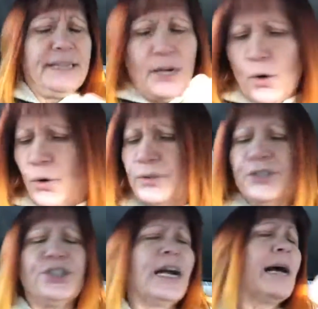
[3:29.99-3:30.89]
They hold
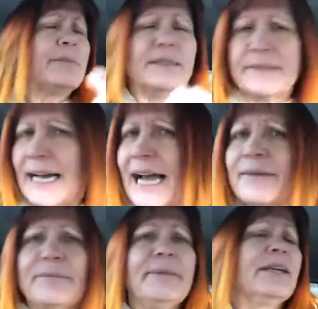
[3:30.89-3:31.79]
a job. They've
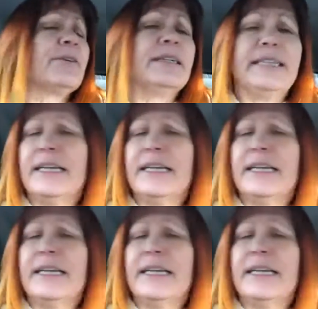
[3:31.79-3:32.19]
gotten married.